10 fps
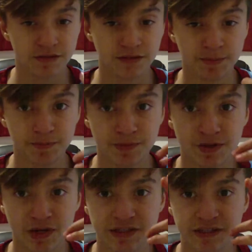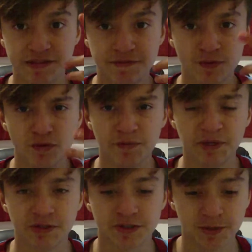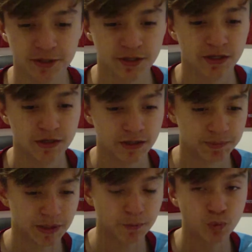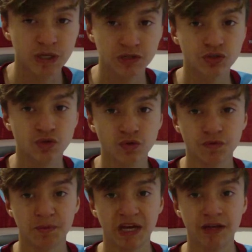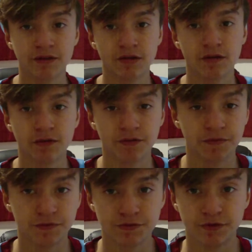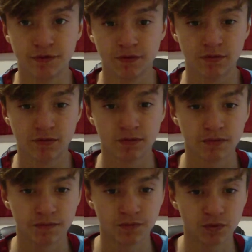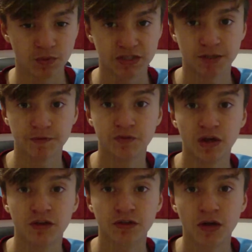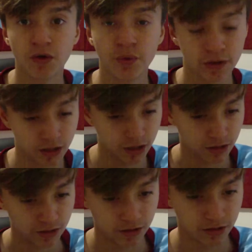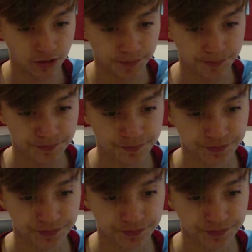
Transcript: the 94th minute or something. Yeah, Balbuena scored from a header for West Ham's first goal. Who